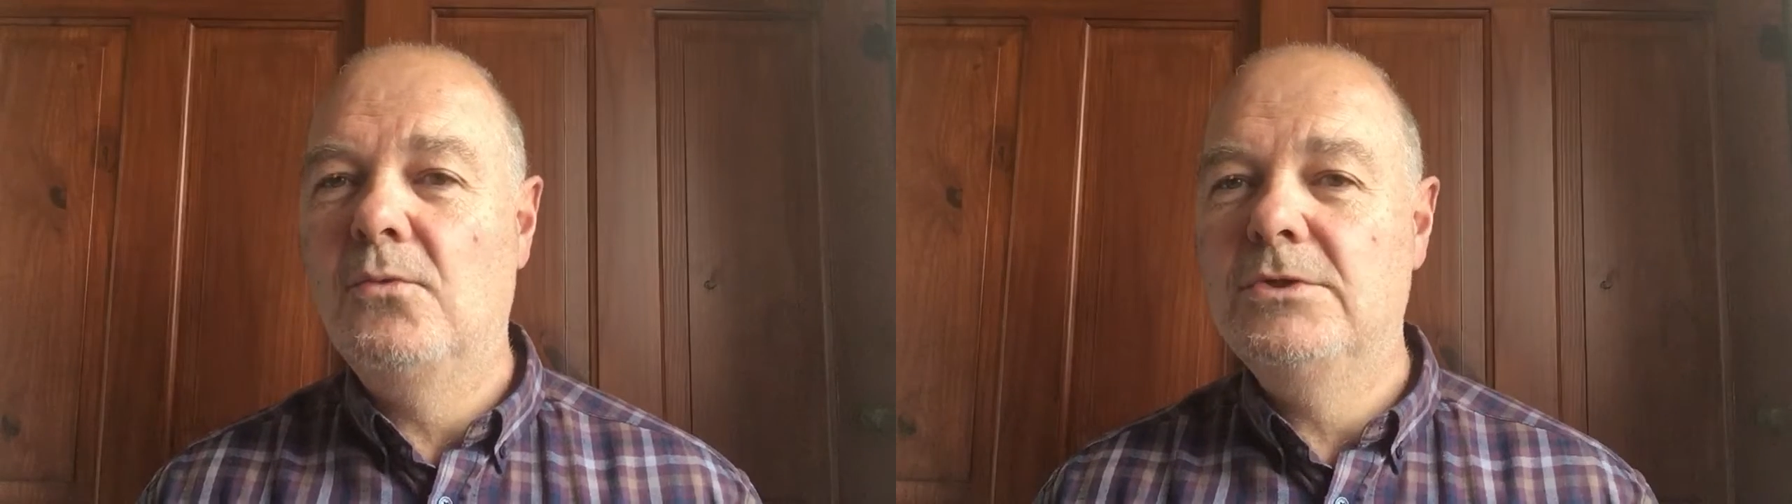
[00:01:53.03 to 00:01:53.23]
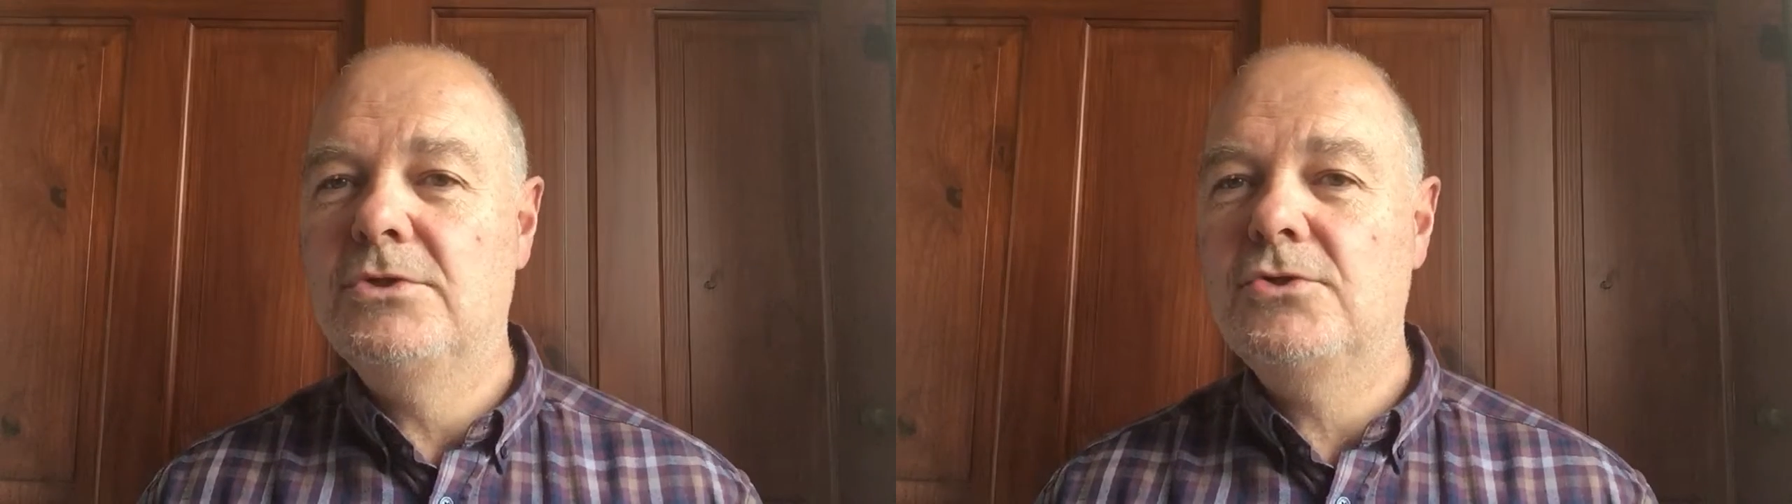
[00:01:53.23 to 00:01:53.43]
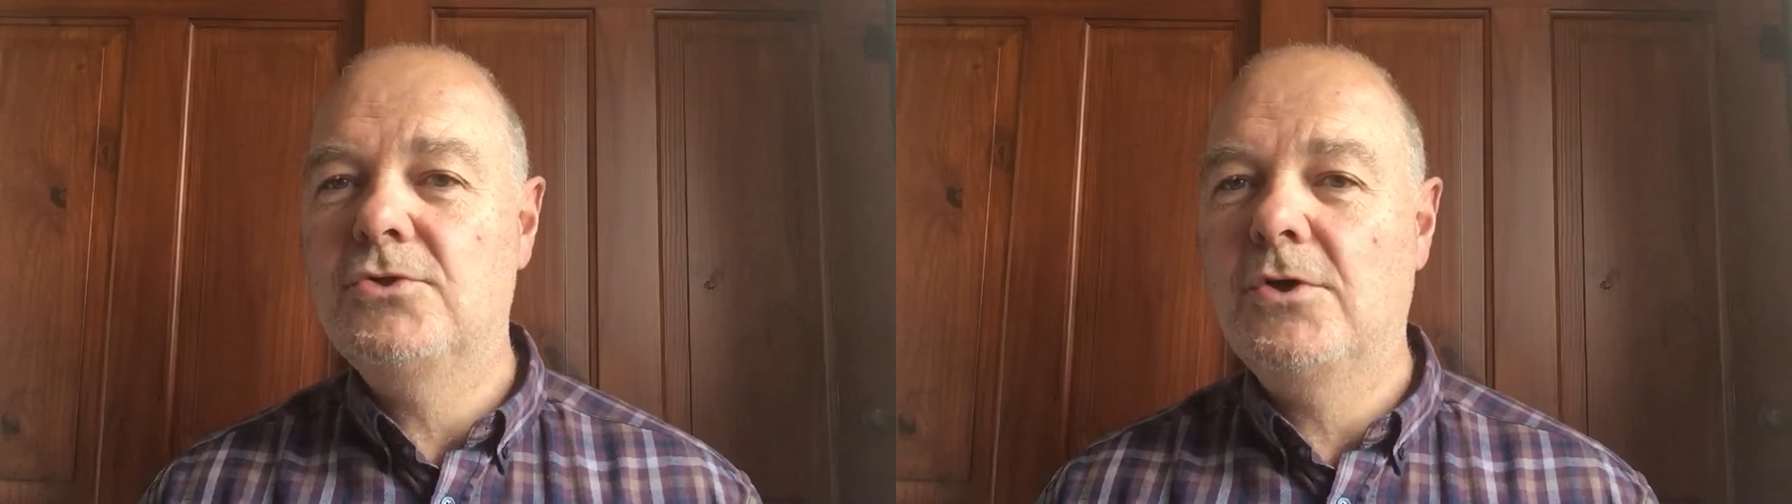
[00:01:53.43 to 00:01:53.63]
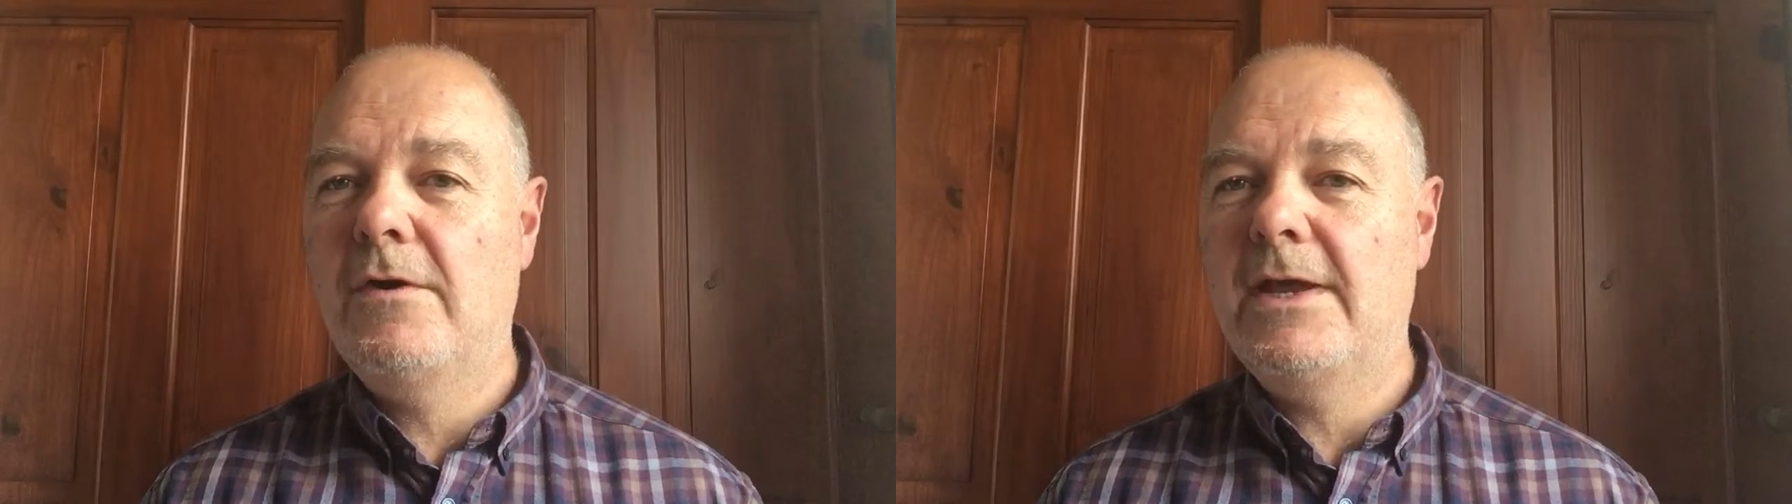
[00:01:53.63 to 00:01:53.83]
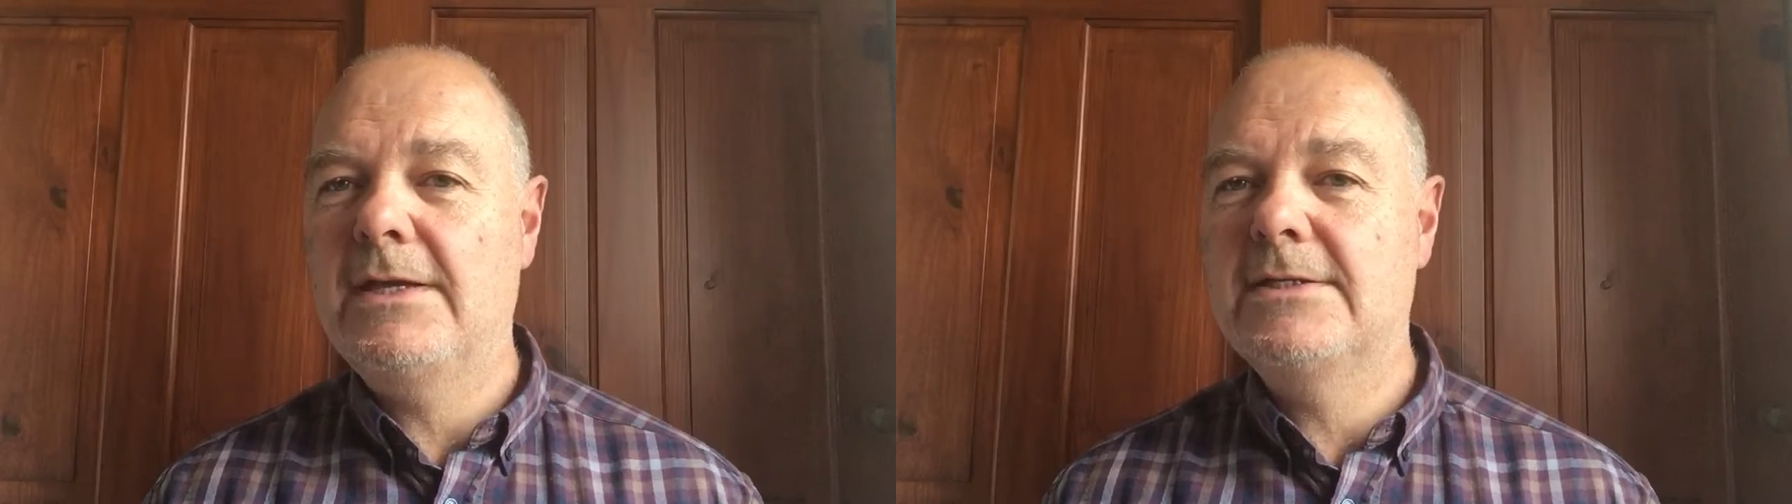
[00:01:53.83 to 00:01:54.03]
was
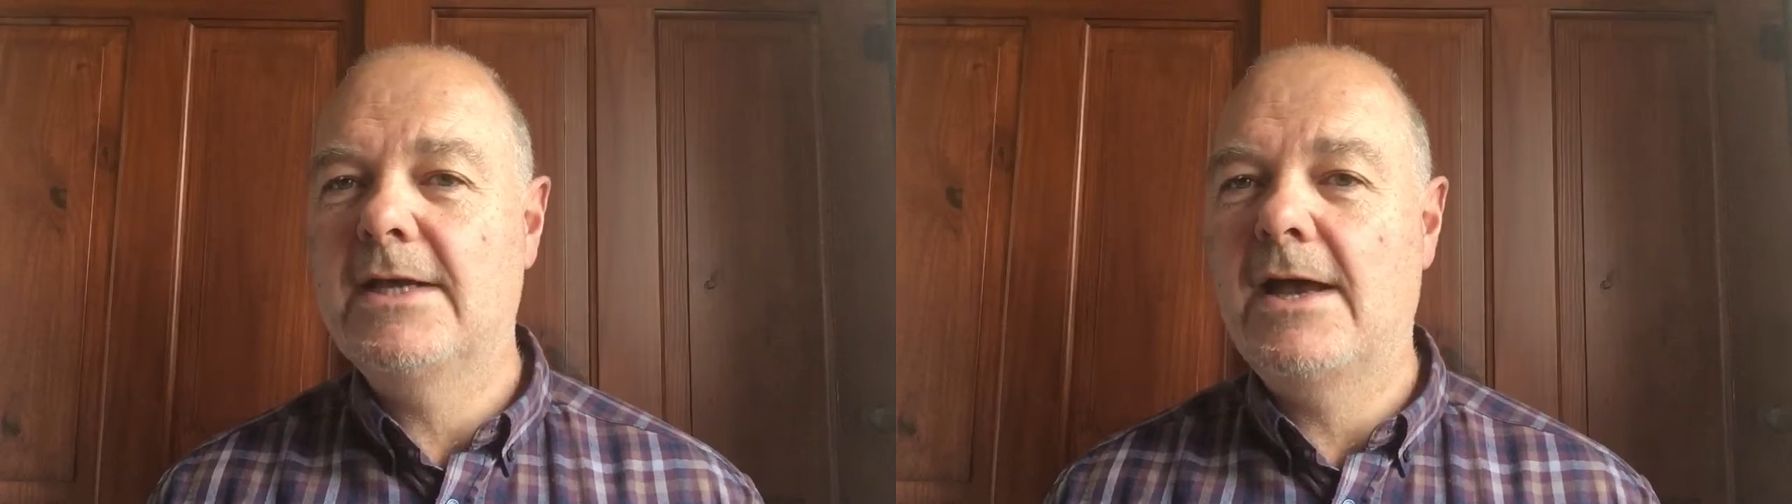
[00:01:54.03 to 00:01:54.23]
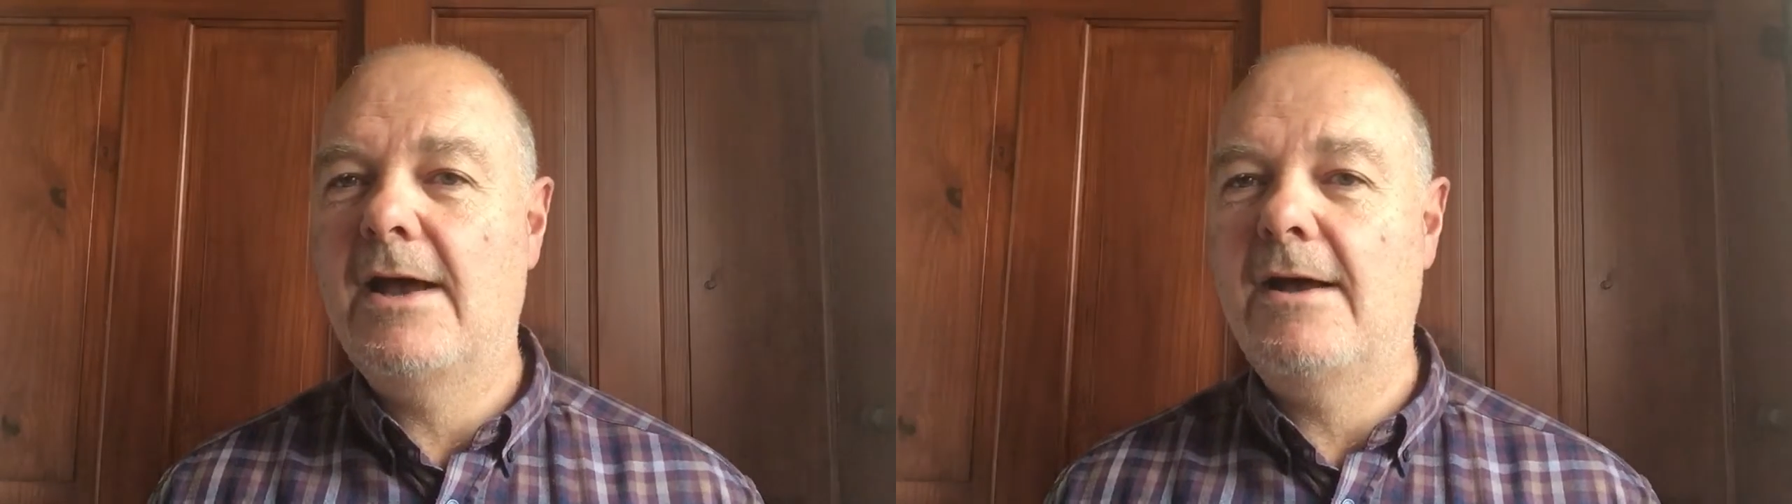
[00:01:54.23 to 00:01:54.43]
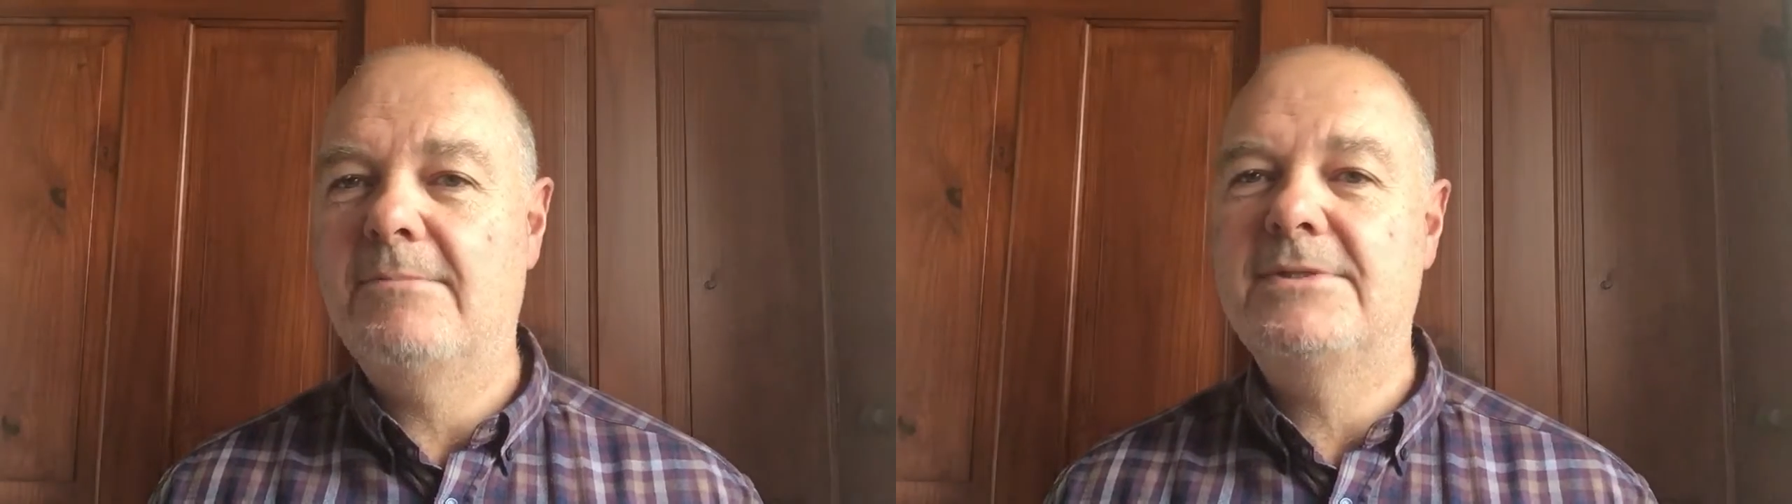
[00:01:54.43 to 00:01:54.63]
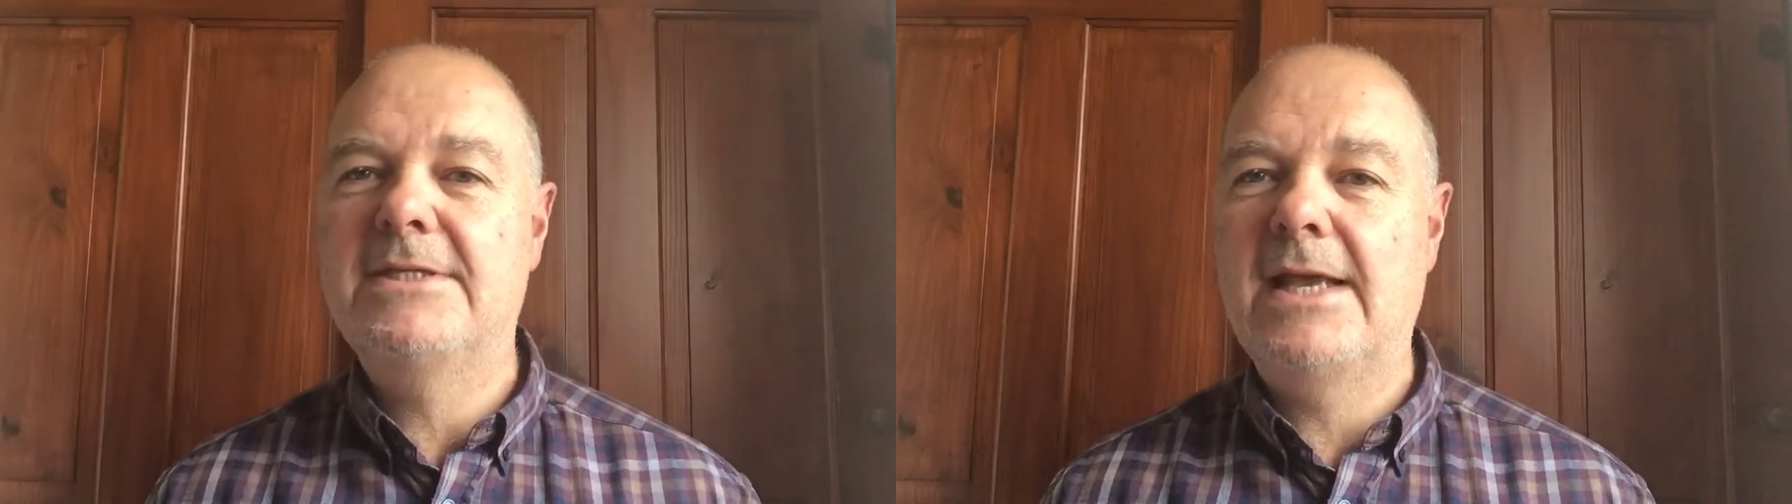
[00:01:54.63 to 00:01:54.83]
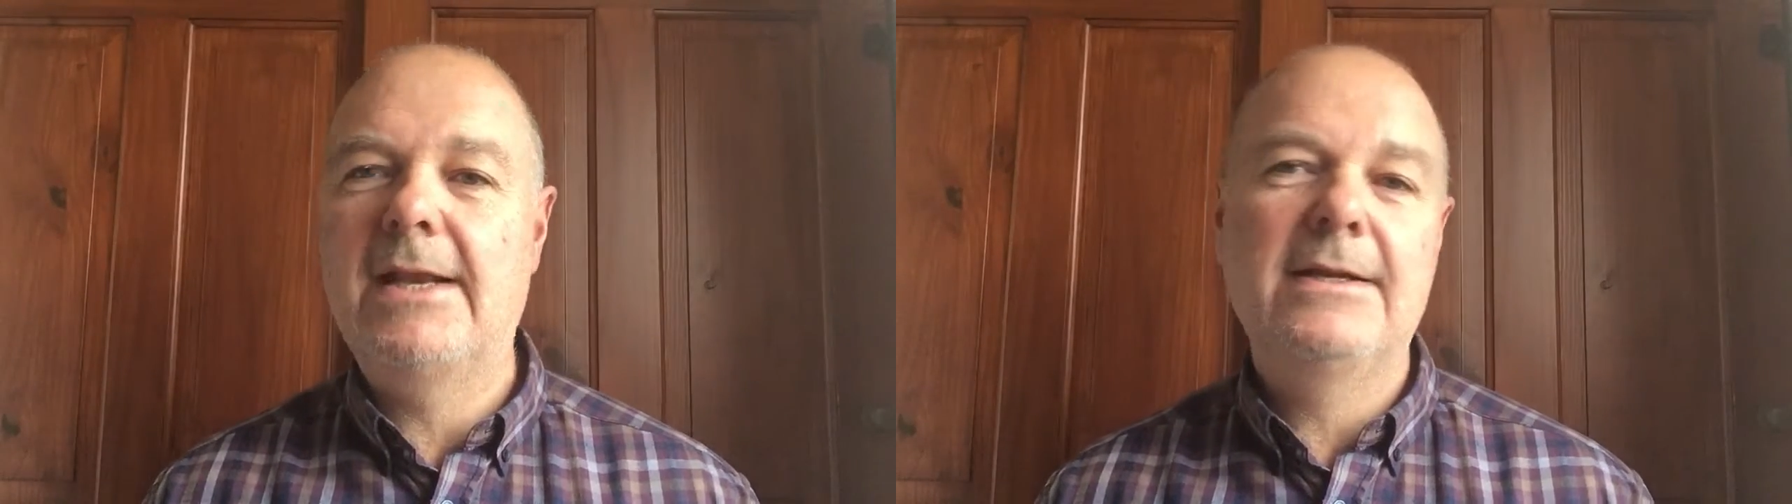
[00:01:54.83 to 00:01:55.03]
trying to
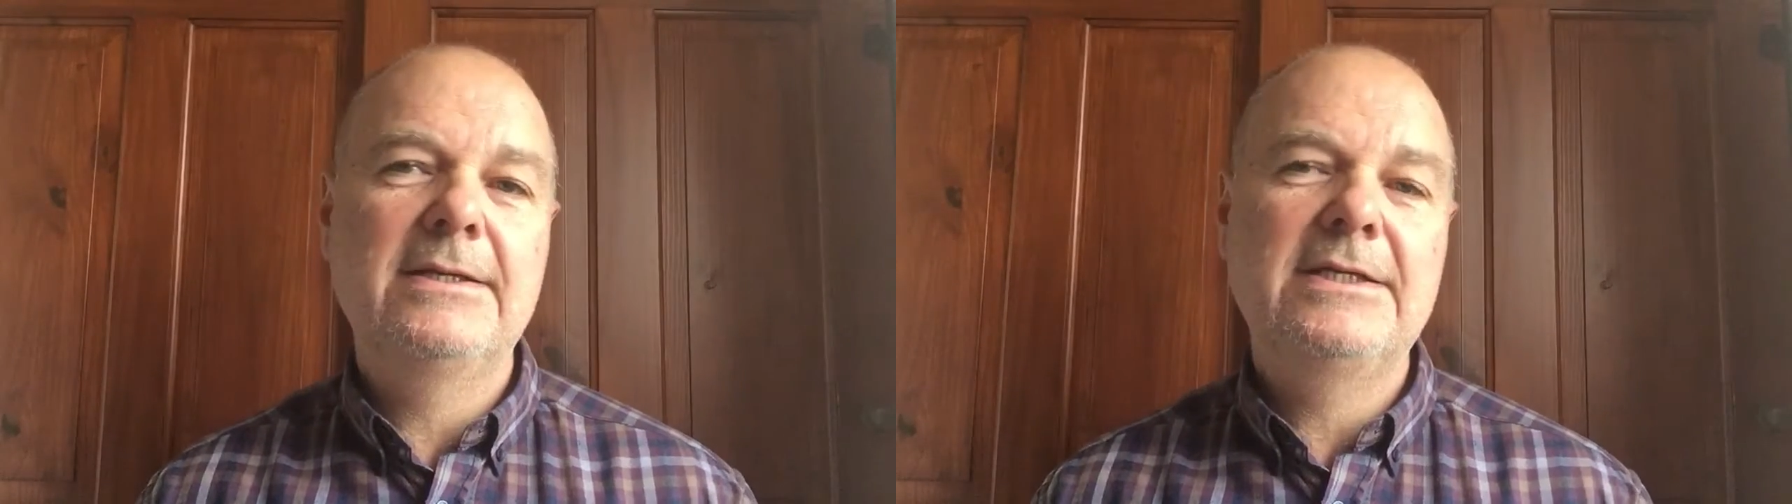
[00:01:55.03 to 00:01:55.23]
upsell